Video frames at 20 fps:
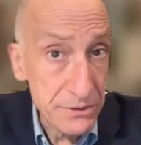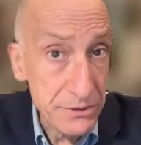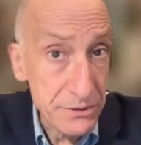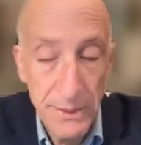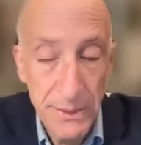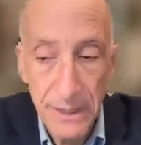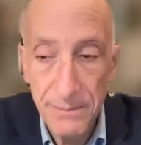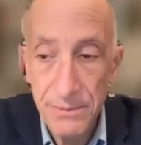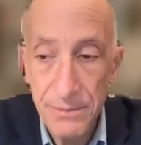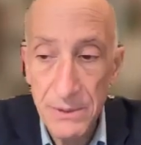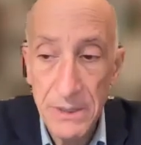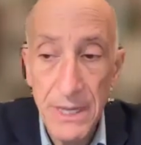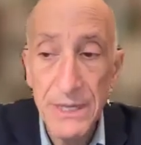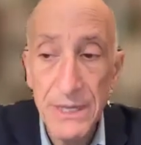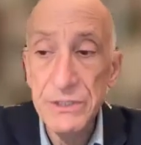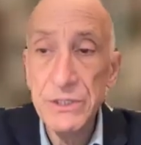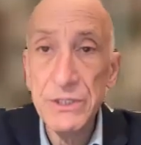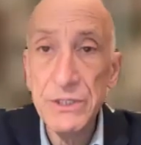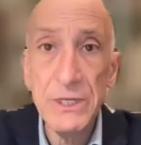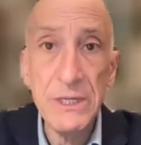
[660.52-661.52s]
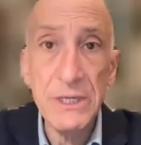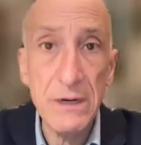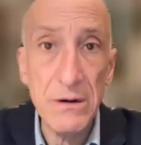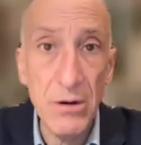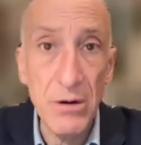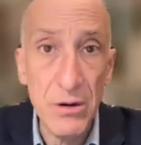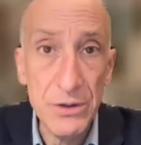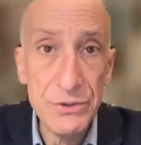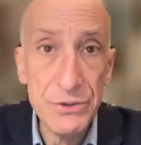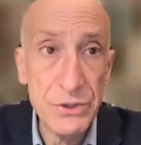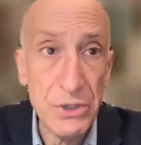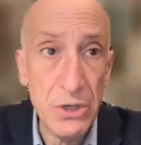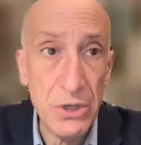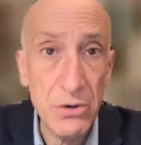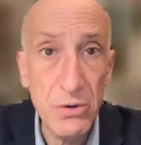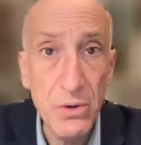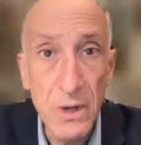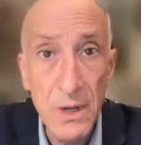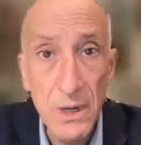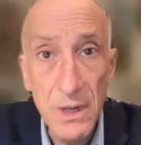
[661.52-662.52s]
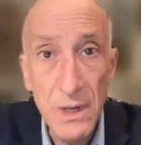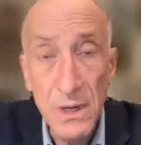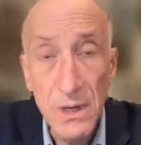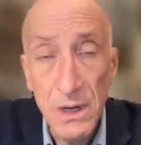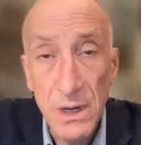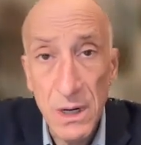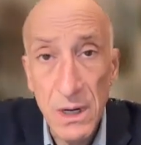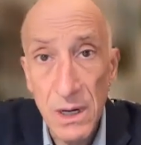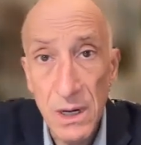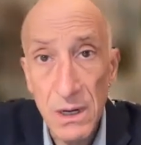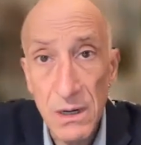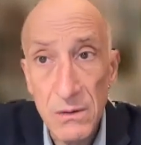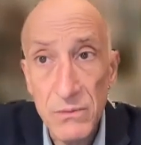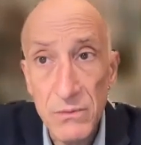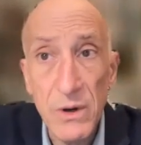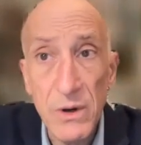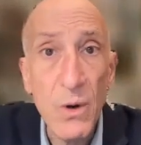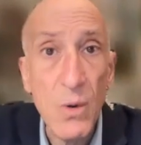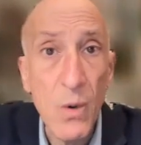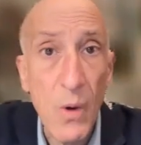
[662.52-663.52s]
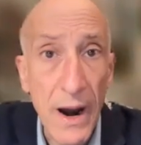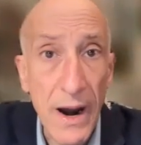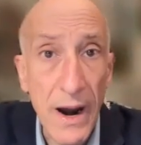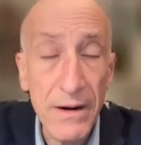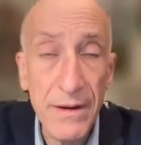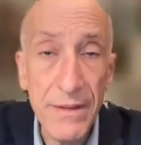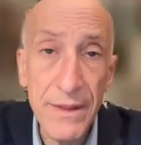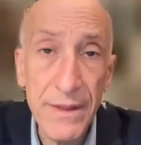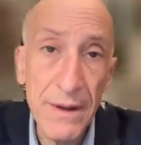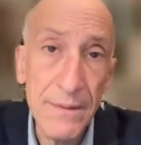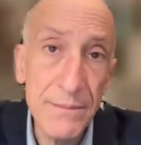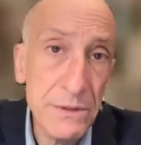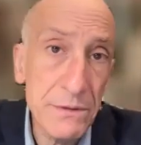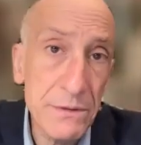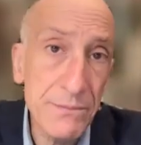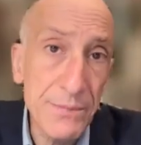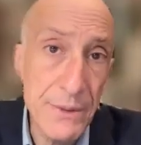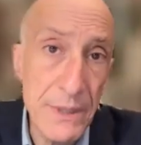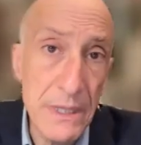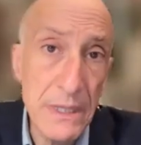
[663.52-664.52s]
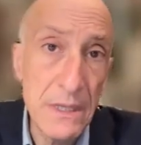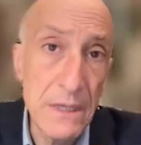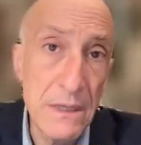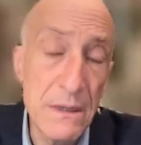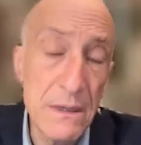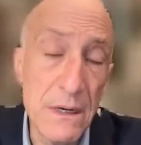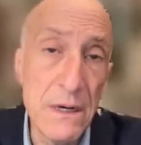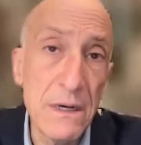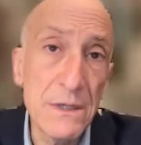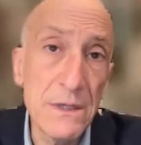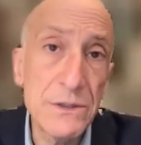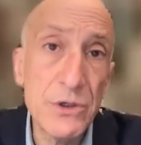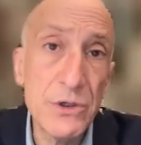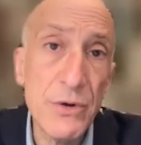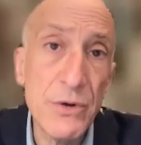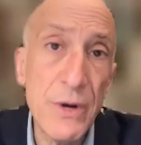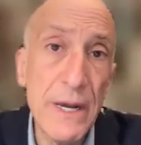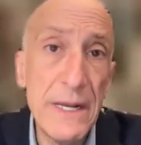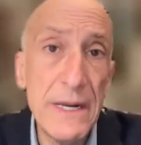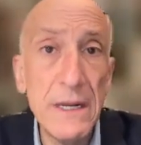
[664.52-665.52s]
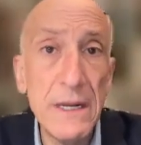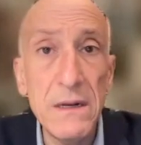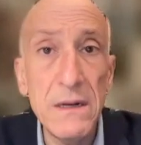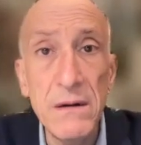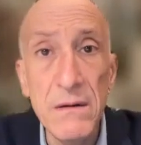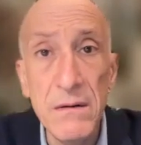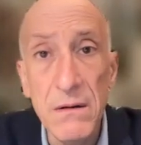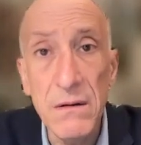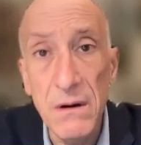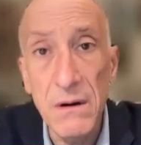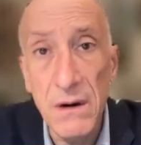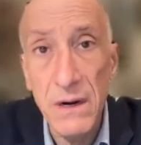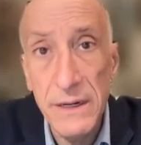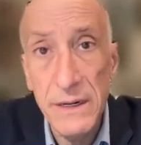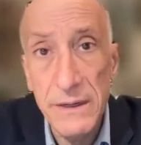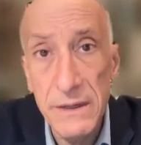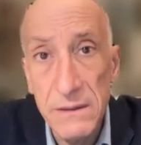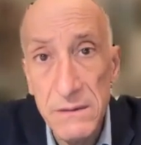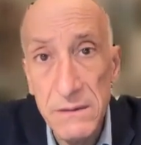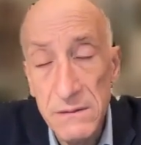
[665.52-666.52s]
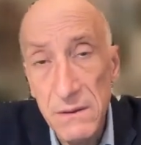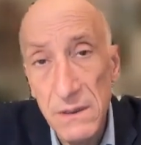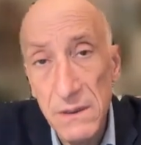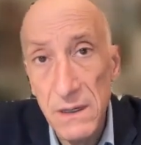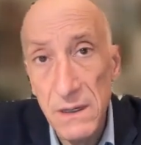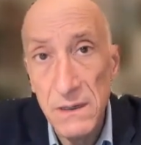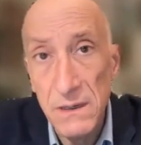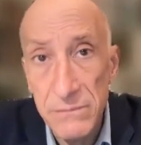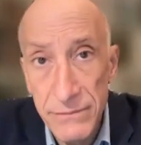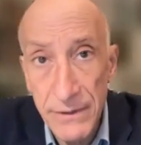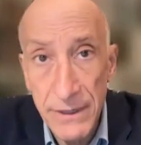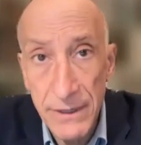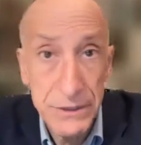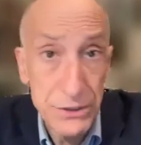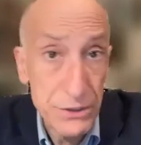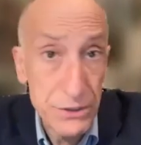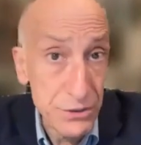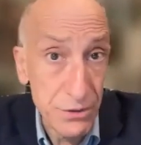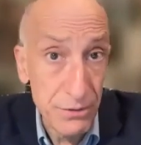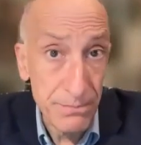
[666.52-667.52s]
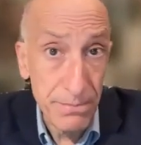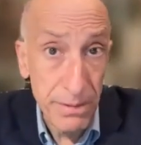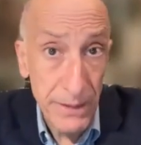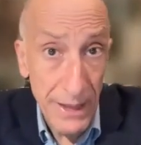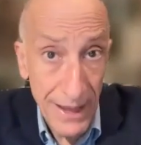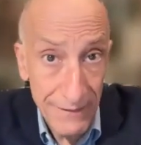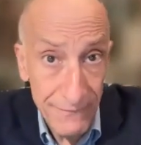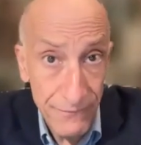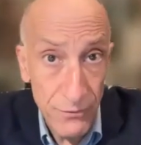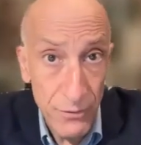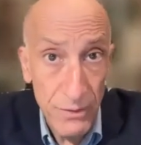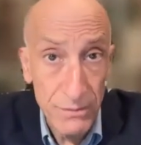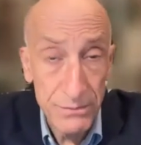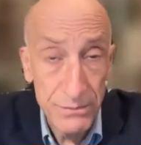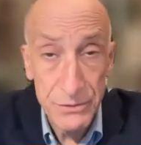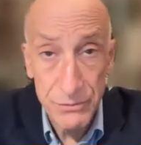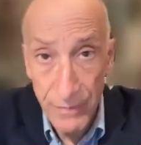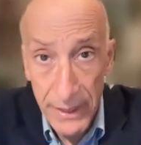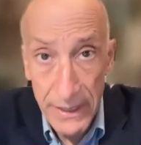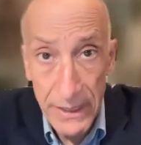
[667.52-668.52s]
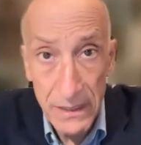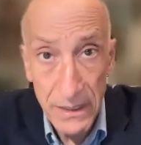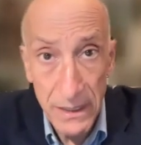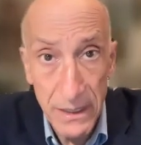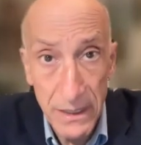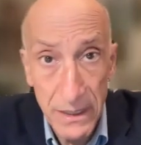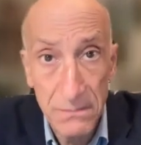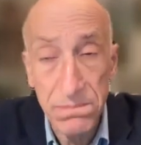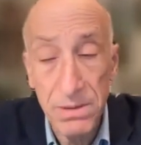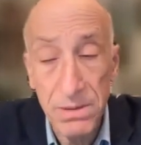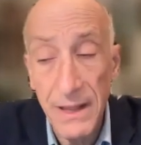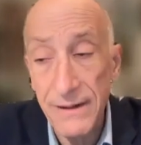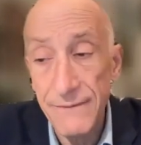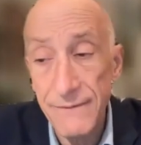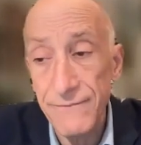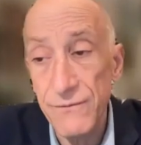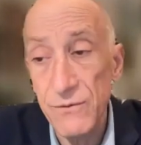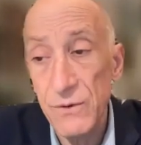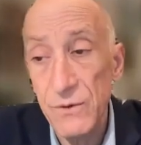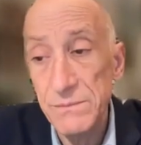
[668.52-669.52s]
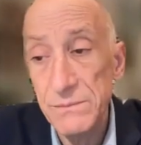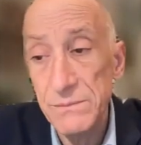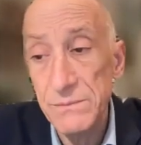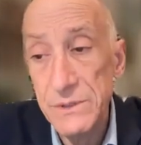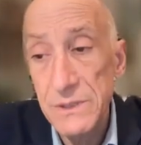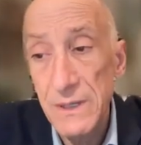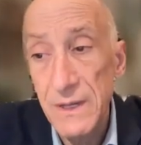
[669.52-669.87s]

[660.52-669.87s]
manipulation, and also require them to be traded on registered platforms, regulated platforms.